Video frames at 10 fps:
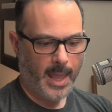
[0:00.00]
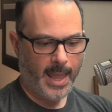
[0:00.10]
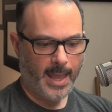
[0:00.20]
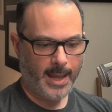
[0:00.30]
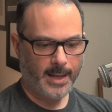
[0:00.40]

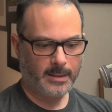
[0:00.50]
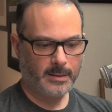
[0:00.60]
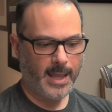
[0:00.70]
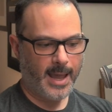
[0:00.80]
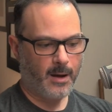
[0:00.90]

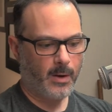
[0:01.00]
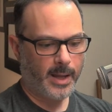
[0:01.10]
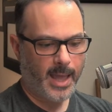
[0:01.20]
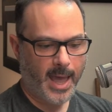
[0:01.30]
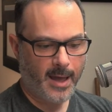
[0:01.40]
And now
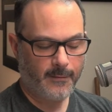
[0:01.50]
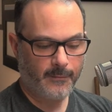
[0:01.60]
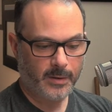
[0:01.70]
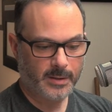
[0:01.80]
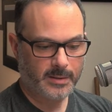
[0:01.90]
I
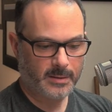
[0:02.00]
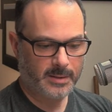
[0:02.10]
have this